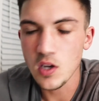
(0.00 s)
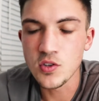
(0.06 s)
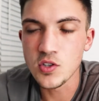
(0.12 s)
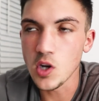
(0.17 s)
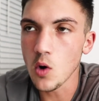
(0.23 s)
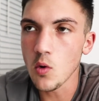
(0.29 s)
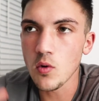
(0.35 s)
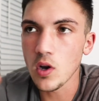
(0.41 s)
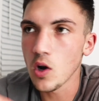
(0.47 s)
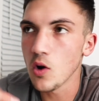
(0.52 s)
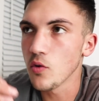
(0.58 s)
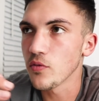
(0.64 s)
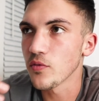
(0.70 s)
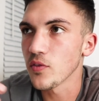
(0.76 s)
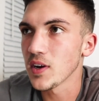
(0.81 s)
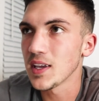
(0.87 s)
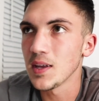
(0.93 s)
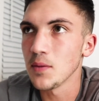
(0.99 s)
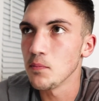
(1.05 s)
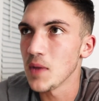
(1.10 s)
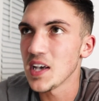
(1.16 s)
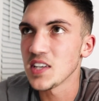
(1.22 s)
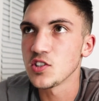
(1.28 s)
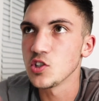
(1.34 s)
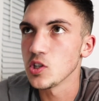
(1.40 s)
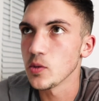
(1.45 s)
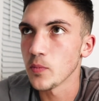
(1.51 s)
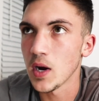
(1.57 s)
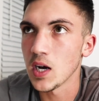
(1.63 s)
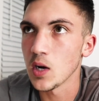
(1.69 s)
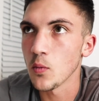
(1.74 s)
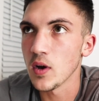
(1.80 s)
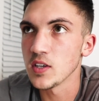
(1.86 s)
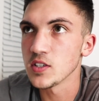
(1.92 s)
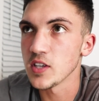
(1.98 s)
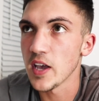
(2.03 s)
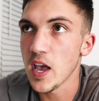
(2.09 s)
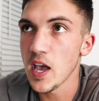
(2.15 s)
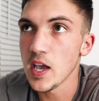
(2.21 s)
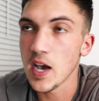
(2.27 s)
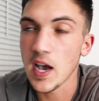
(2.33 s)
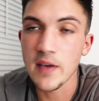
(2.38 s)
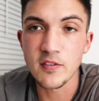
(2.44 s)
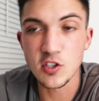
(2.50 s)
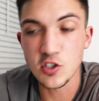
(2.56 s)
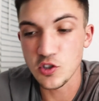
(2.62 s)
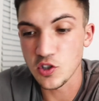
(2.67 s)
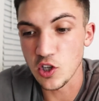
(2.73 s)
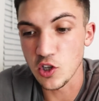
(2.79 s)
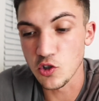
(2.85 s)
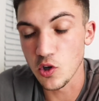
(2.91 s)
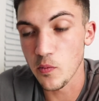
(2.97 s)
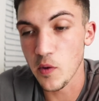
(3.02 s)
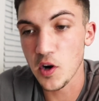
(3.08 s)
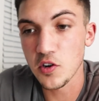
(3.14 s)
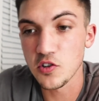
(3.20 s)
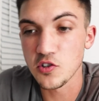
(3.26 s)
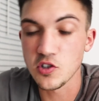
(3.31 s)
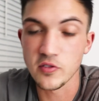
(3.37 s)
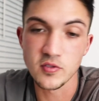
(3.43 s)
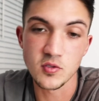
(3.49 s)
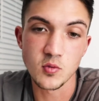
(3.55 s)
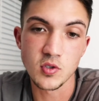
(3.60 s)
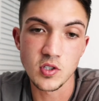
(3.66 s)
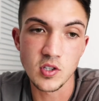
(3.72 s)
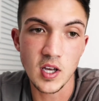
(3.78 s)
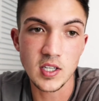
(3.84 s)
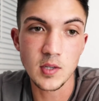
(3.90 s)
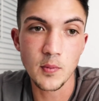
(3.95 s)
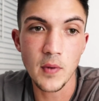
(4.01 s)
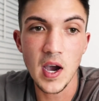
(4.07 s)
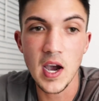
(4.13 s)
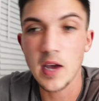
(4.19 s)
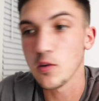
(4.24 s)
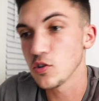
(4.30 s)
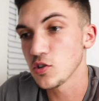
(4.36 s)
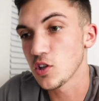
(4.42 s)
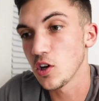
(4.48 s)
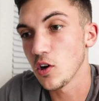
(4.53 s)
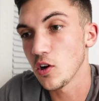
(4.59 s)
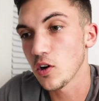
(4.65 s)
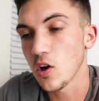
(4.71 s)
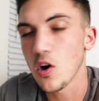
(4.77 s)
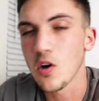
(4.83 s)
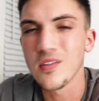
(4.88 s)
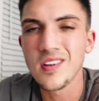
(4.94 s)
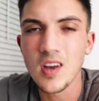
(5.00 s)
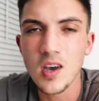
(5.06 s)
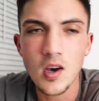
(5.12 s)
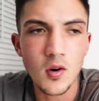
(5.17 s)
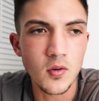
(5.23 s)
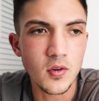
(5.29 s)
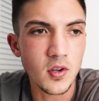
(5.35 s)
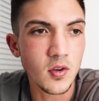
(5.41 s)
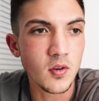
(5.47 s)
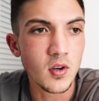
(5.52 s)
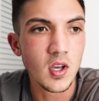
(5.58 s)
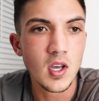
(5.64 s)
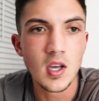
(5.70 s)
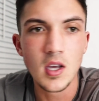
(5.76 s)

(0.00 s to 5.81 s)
go freaking message them right away. Say, hey, I have this digital marketing service. Would you like to buy? Let's get on a call. No, dude.